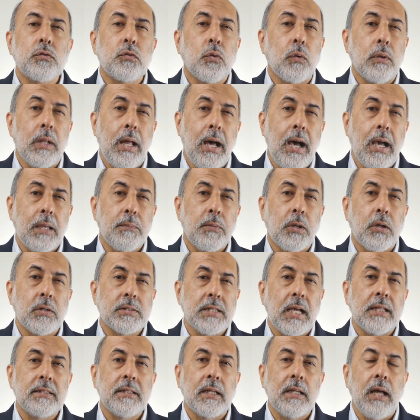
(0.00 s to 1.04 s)
to lie because
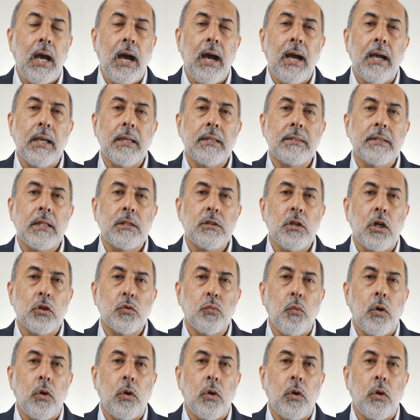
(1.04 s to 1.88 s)
I did not